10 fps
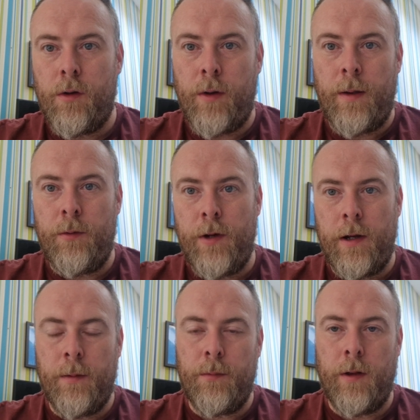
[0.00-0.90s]
go down
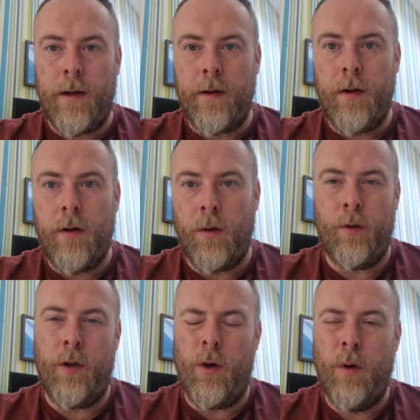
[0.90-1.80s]
Jacob's Ladder.
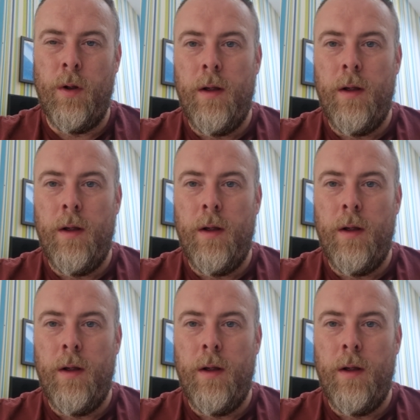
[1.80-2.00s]
Although